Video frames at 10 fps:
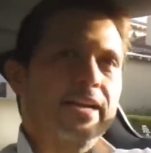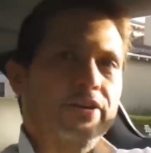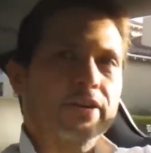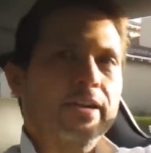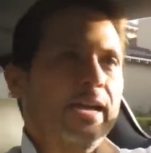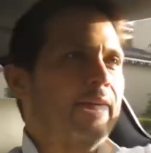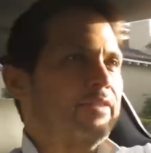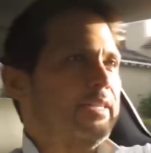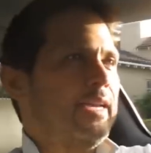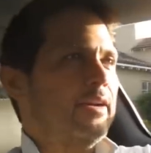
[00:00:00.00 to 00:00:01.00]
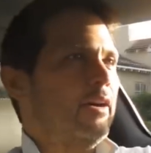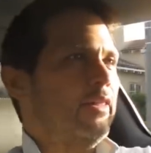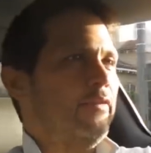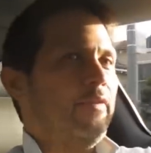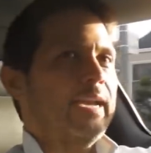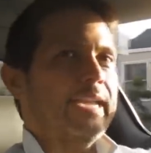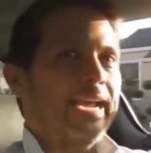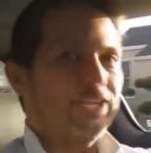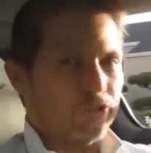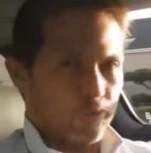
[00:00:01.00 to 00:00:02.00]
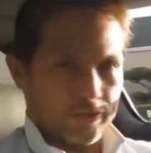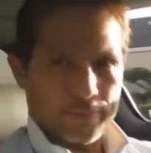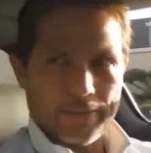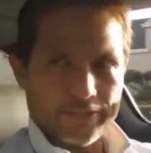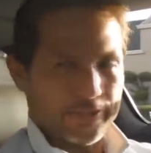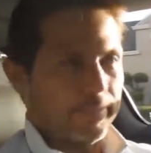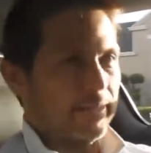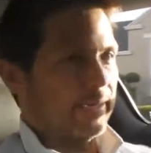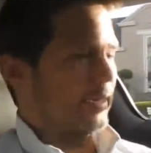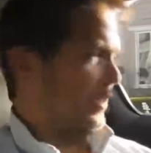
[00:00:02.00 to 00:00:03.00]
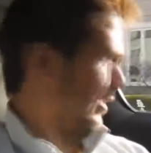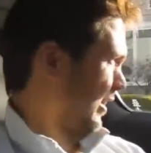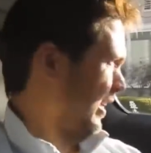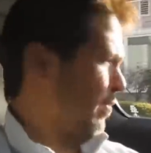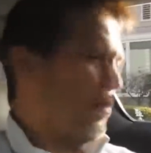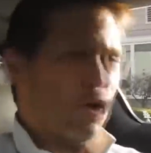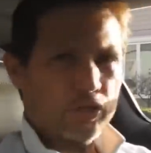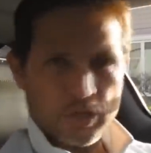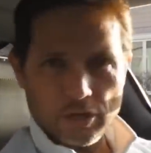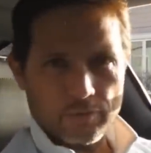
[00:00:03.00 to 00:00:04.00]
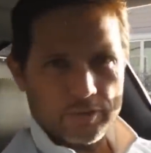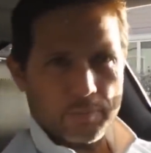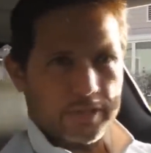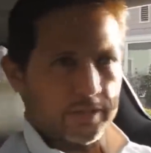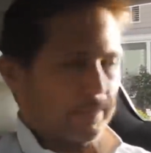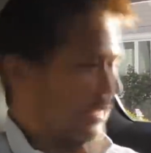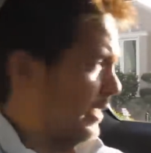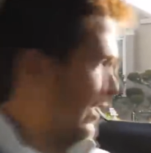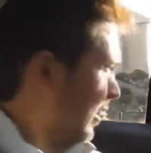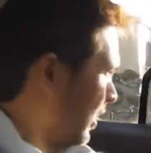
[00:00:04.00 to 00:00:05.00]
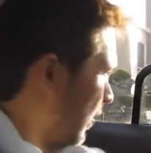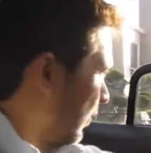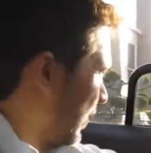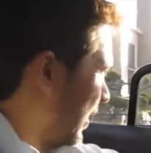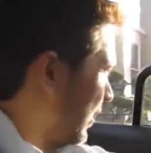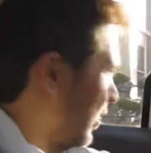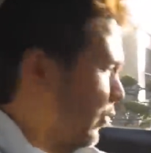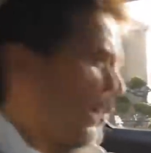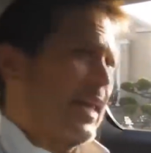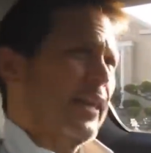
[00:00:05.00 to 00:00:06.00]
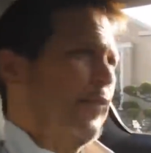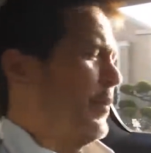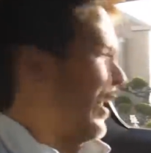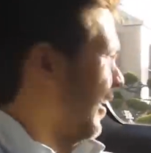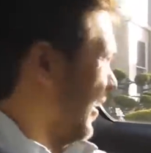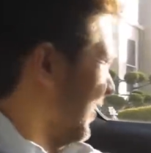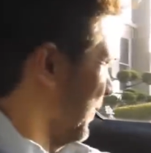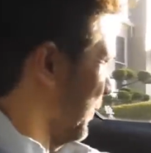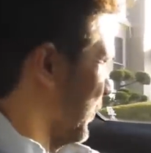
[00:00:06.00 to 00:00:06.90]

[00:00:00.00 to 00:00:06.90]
right? You're going to have to take on the financial responsibility, the emotional responsibility of that another man left behind.